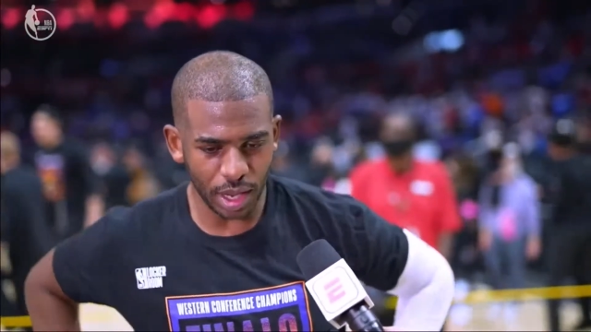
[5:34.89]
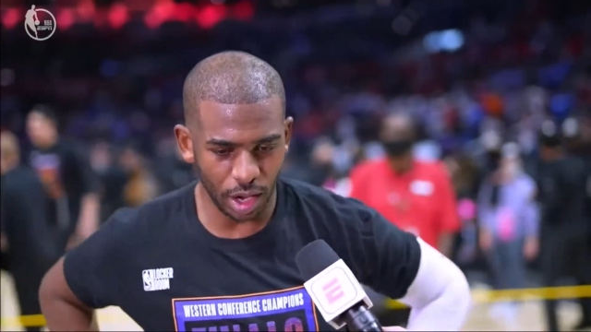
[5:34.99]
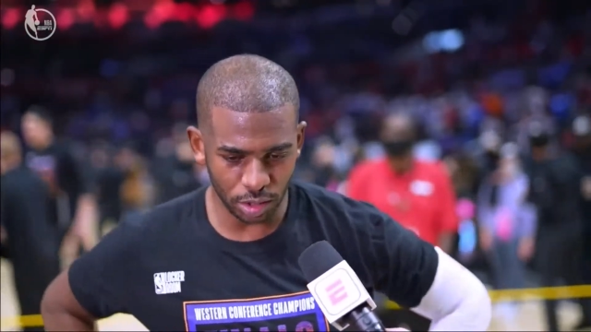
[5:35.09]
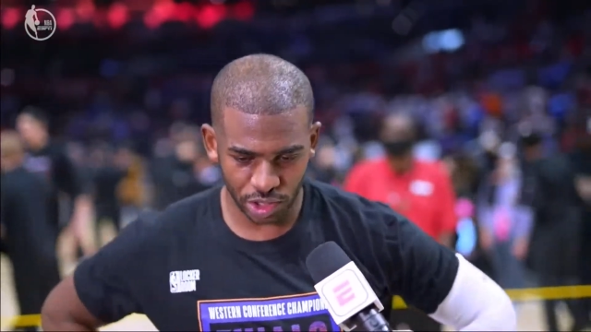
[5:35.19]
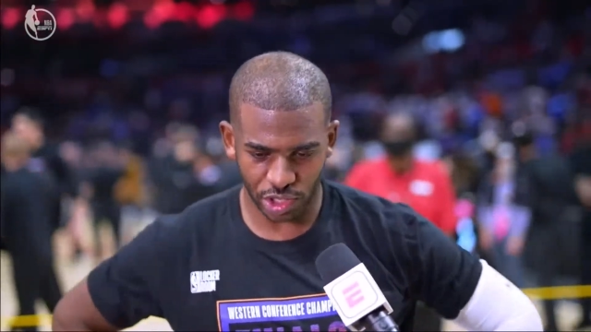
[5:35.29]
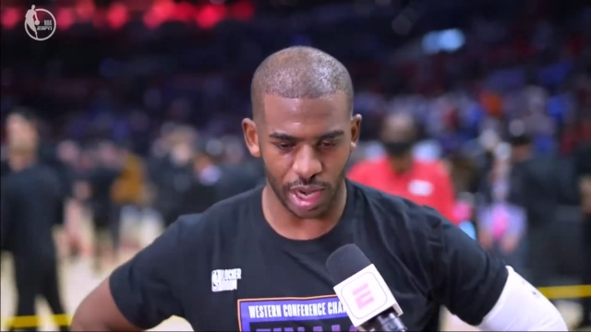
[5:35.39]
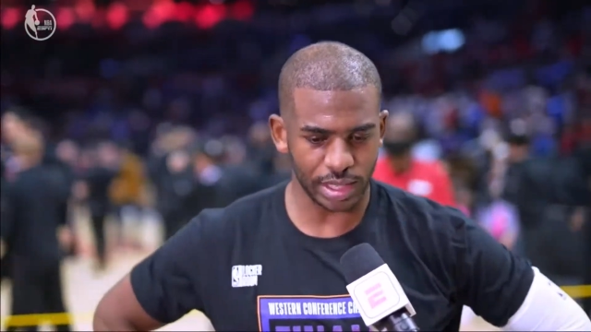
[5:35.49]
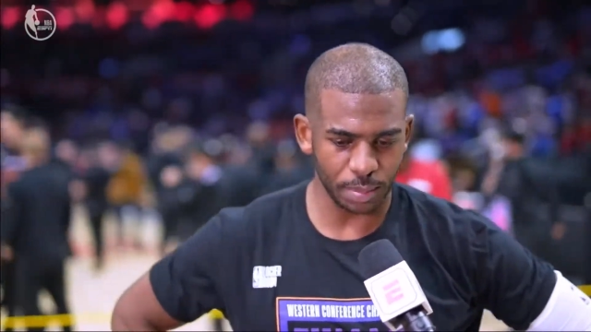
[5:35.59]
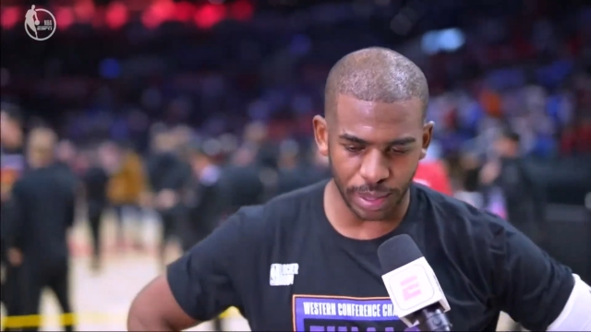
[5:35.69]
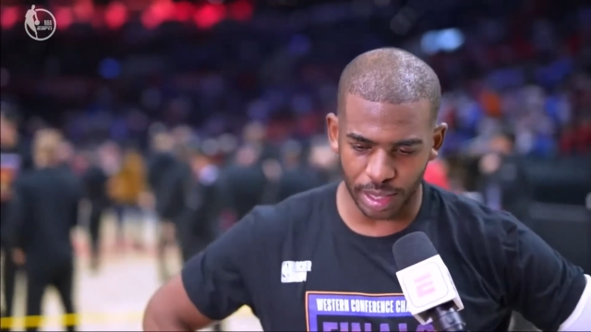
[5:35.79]
Chauncey
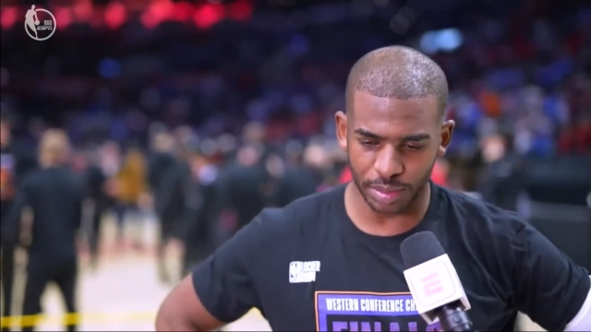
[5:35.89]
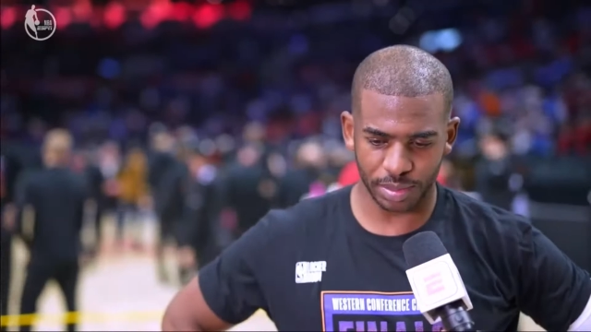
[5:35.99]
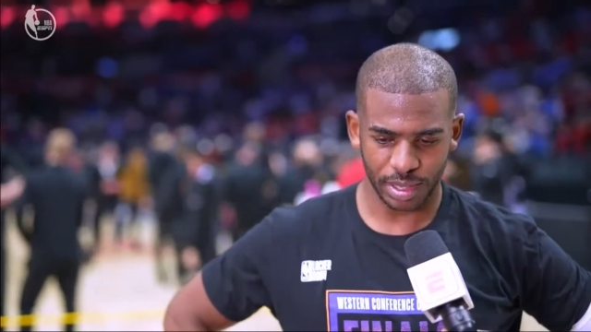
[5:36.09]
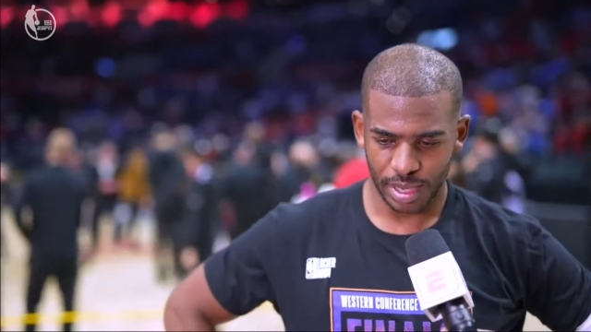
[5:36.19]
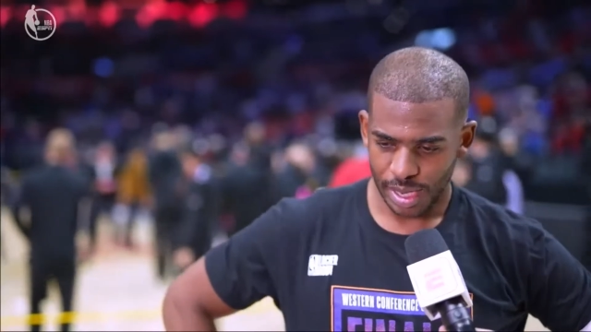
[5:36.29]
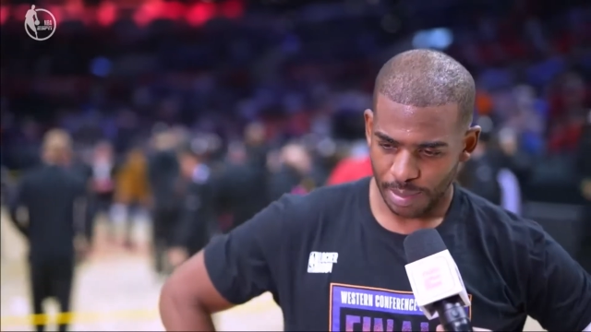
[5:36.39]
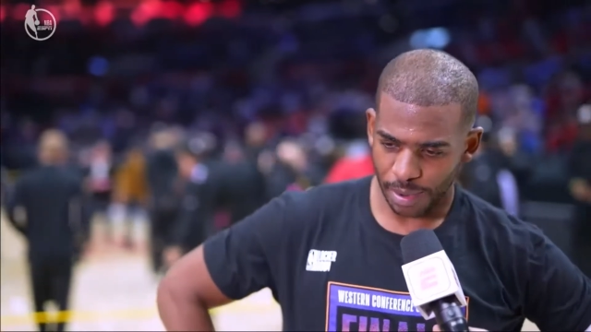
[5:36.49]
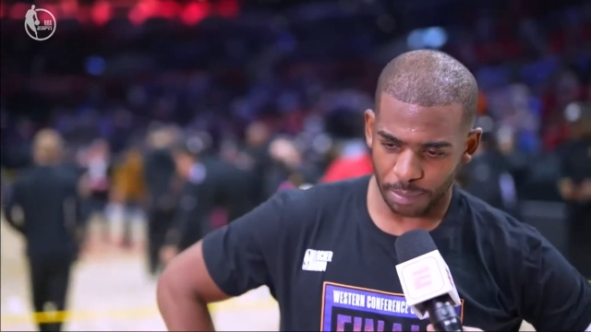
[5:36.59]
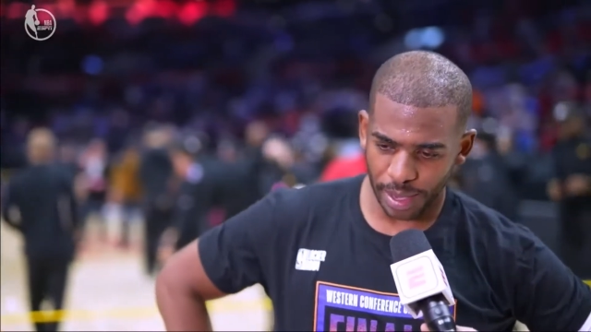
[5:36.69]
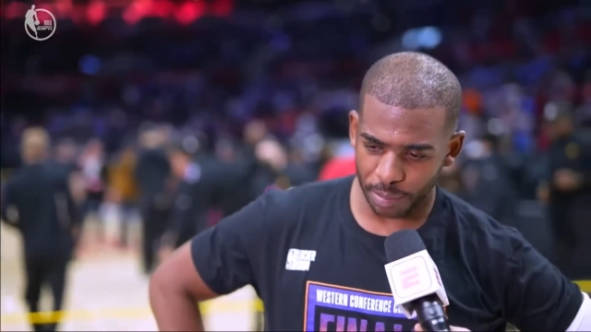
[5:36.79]
Billups, my big
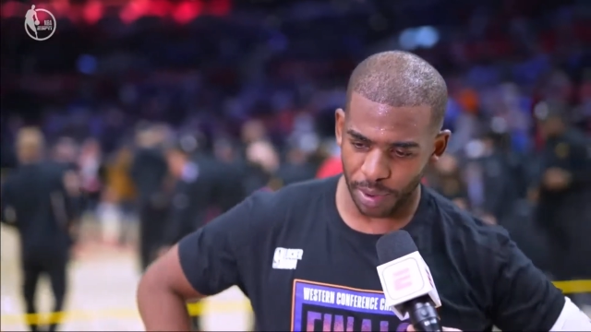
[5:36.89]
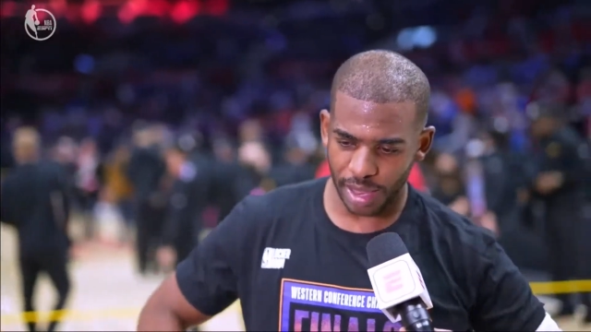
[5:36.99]
brother,